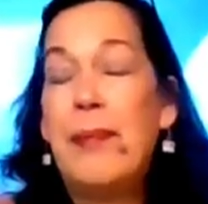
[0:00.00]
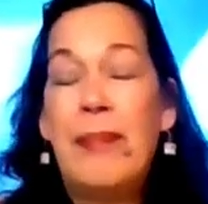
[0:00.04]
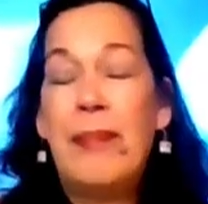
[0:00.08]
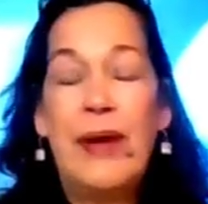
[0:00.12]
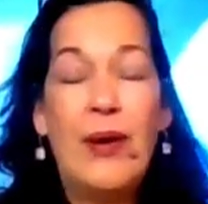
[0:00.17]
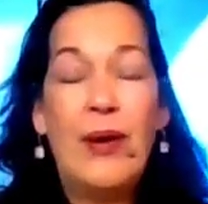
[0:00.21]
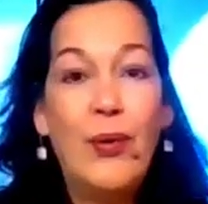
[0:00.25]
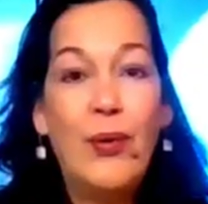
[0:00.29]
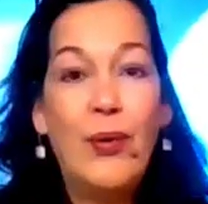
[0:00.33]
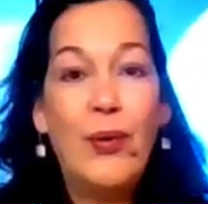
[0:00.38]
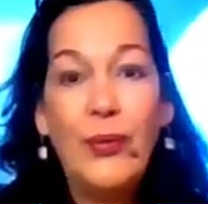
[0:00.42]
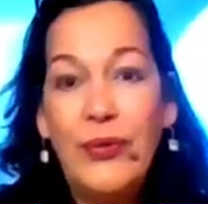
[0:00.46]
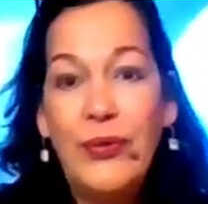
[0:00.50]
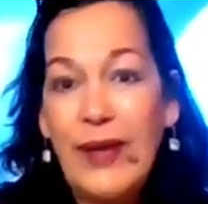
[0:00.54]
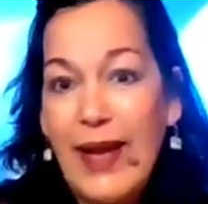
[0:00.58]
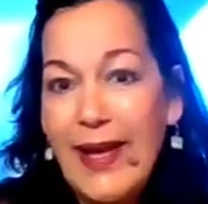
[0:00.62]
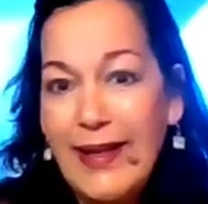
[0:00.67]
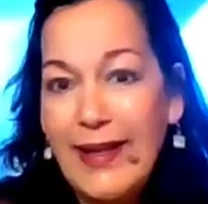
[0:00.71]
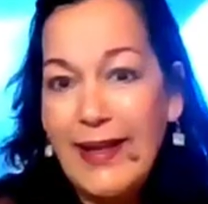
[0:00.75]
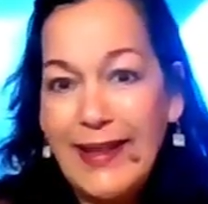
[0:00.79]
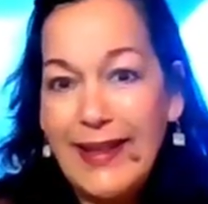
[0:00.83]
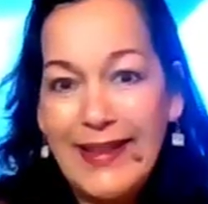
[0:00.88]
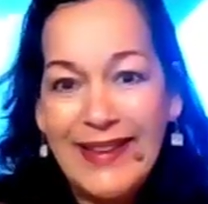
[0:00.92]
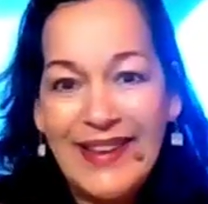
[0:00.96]
My whole
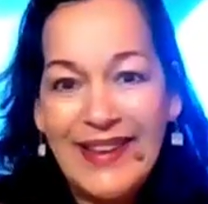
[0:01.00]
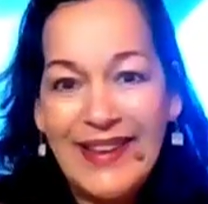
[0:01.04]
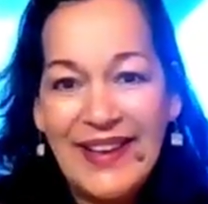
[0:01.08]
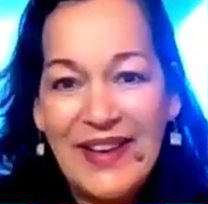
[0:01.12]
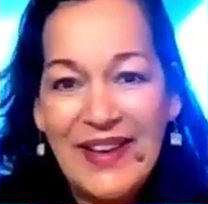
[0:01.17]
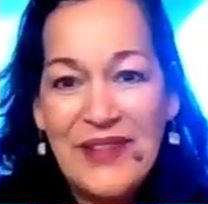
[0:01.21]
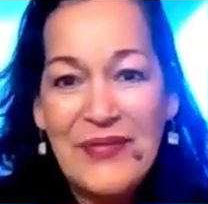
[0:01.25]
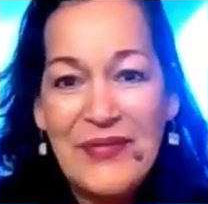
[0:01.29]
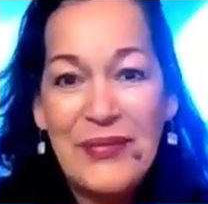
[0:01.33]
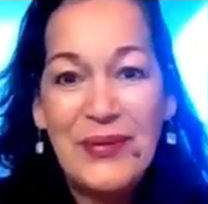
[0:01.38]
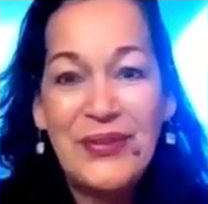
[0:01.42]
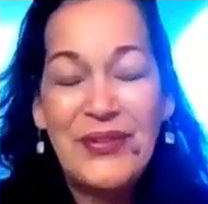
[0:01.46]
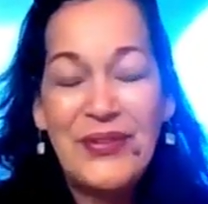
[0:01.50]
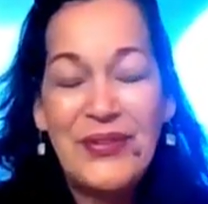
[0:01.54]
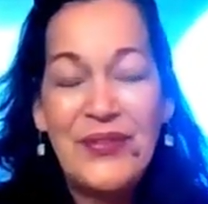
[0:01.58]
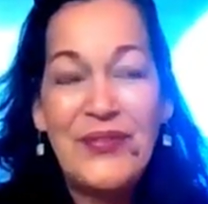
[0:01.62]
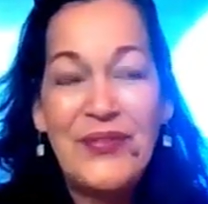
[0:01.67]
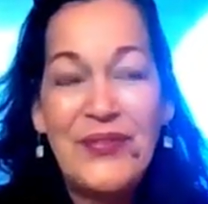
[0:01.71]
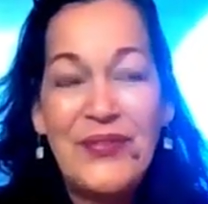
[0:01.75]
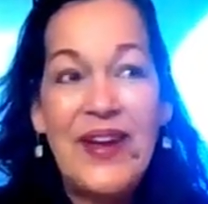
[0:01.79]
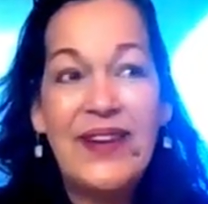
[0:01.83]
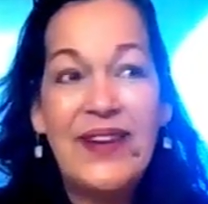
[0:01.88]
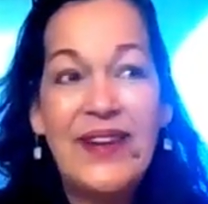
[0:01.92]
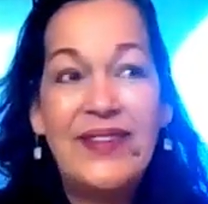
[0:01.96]
daily life was
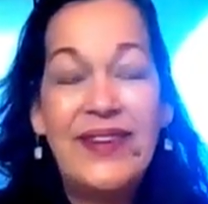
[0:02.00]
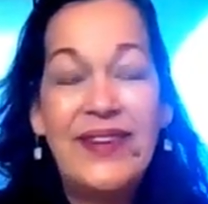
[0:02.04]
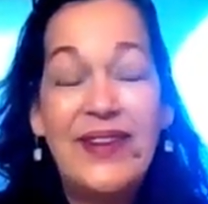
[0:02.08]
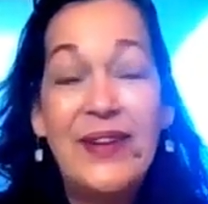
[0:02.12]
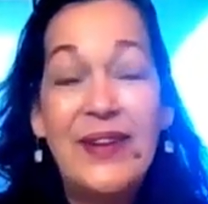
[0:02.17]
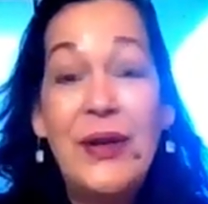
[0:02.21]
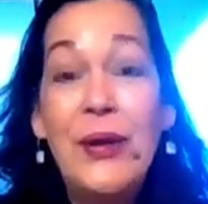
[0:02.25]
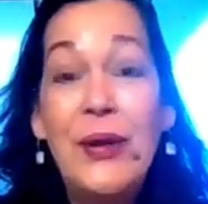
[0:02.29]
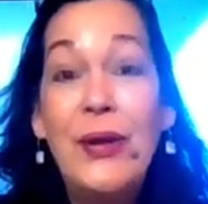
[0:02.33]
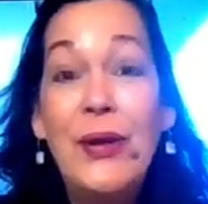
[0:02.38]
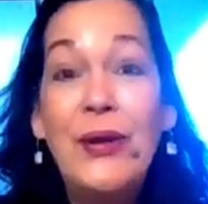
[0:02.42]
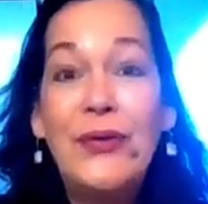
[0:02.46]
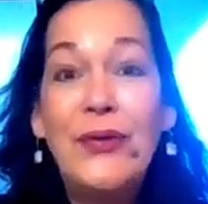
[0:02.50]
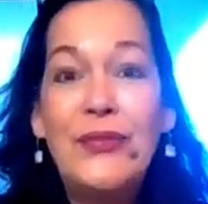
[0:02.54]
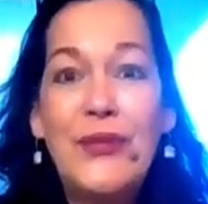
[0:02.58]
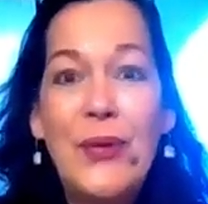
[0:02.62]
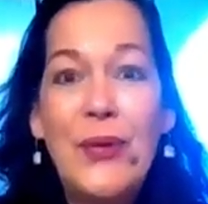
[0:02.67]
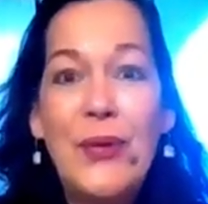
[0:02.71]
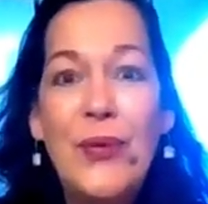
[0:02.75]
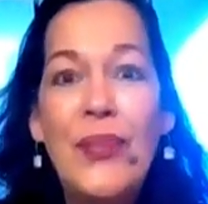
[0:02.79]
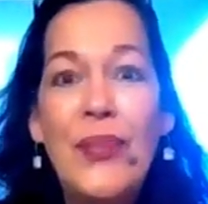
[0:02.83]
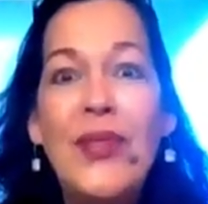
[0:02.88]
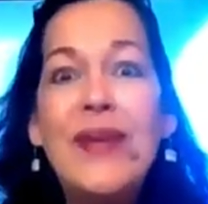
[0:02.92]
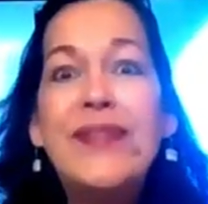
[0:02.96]
affected.
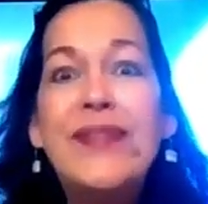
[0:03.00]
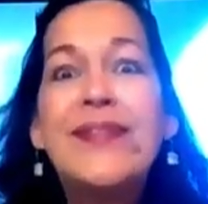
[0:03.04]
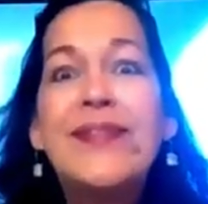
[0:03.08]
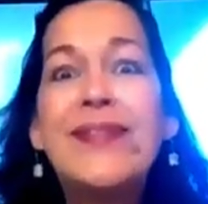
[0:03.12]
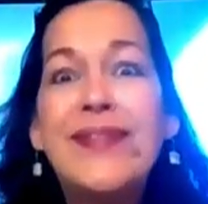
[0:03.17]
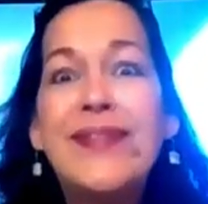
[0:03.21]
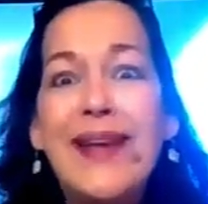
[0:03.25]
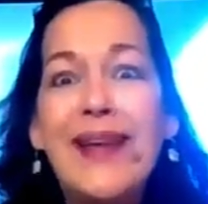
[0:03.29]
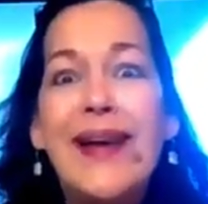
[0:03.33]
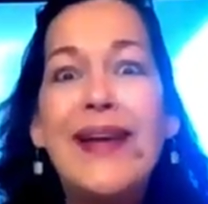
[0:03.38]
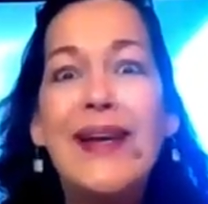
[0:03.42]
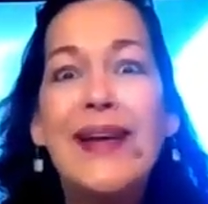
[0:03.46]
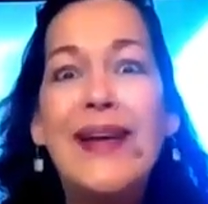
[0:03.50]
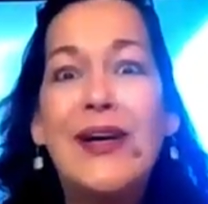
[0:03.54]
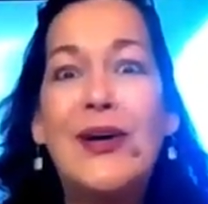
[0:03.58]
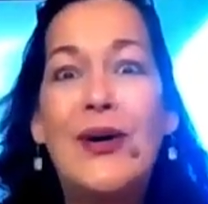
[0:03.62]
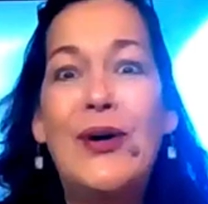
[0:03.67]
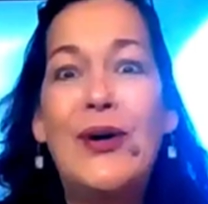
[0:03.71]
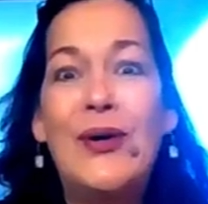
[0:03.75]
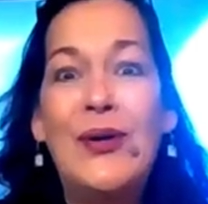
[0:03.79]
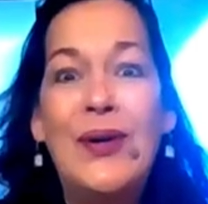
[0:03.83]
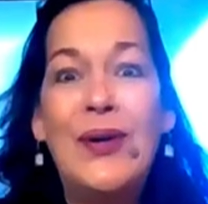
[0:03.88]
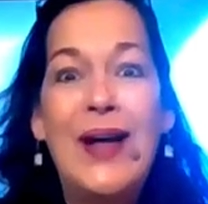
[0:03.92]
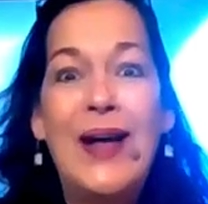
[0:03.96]
So this
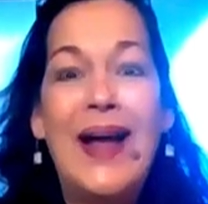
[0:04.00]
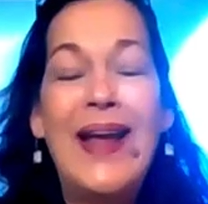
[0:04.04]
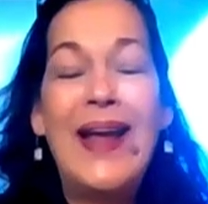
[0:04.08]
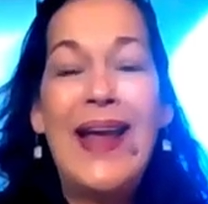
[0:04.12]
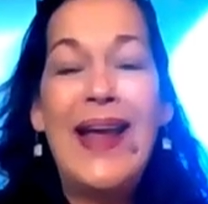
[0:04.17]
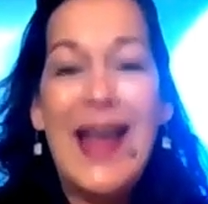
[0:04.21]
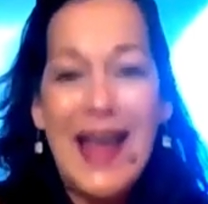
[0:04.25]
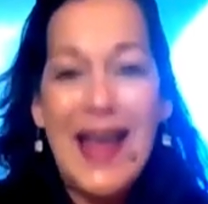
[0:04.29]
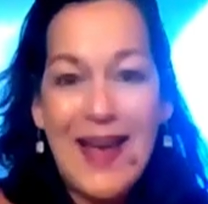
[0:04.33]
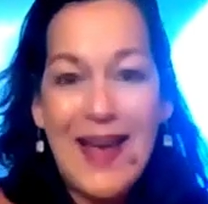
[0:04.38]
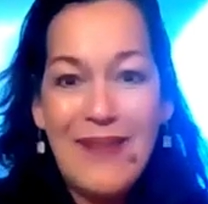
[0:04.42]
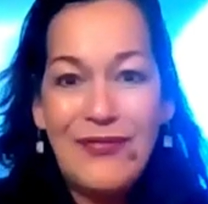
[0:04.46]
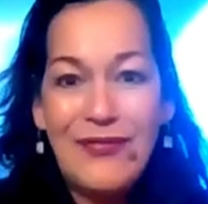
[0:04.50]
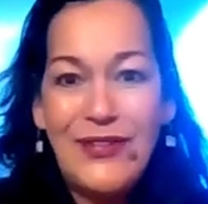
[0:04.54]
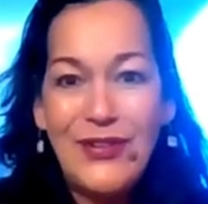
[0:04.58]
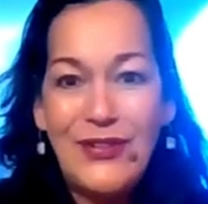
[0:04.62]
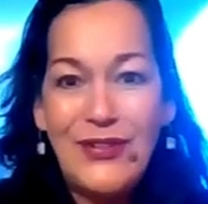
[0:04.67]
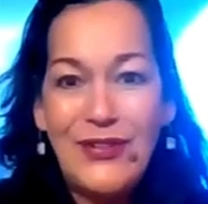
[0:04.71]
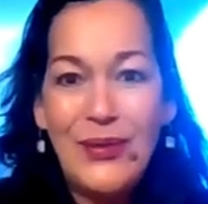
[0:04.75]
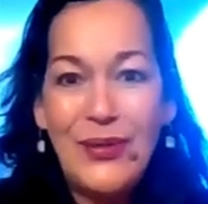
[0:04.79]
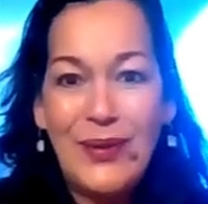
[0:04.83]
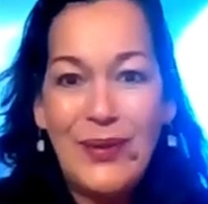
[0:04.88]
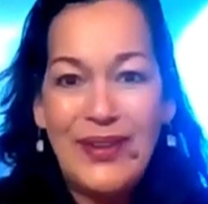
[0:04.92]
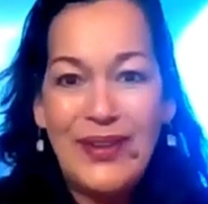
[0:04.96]
cycle, I have to
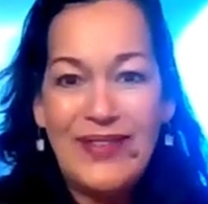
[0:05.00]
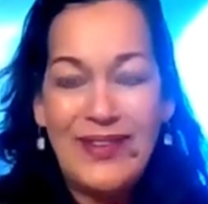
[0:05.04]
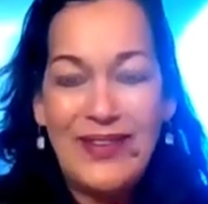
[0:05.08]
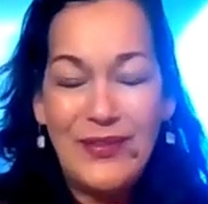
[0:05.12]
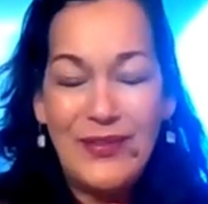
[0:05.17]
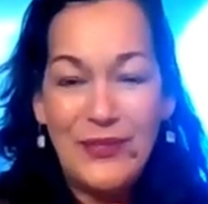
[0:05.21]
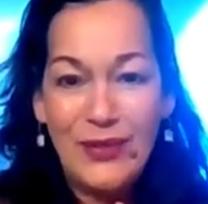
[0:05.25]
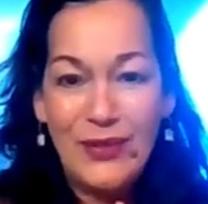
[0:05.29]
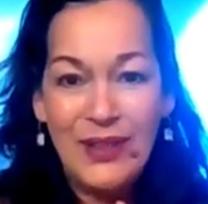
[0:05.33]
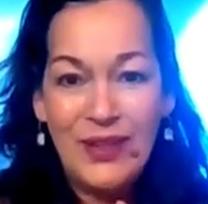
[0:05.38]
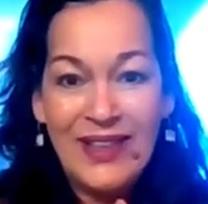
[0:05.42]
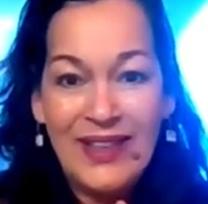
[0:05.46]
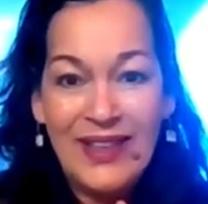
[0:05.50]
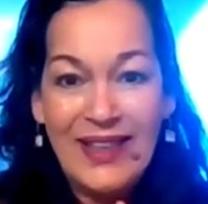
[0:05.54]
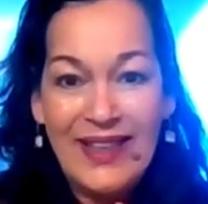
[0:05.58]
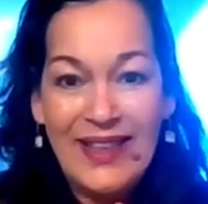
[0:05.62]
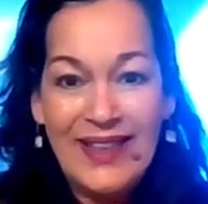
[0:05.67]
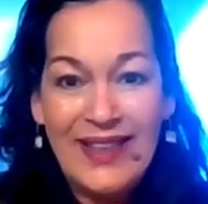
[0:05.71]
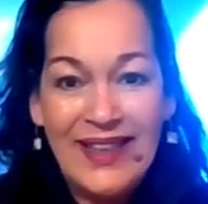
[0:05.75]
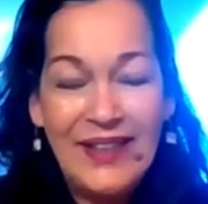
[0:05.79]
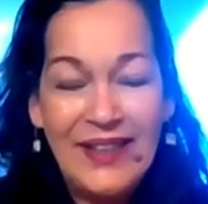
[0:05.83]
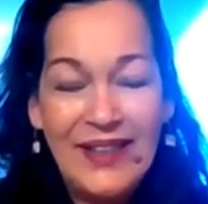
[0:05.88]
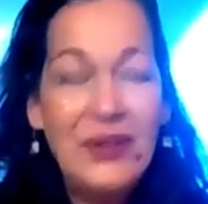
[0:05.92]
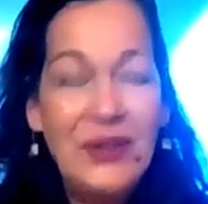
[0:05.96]
do it
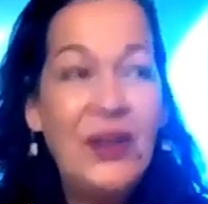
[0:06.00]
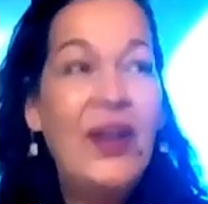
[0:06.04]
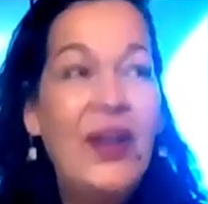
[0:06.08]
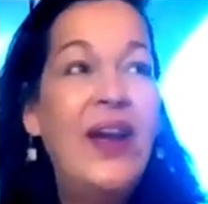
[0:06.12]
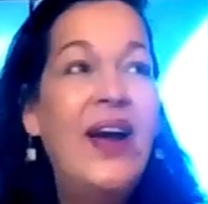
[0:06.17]
differently.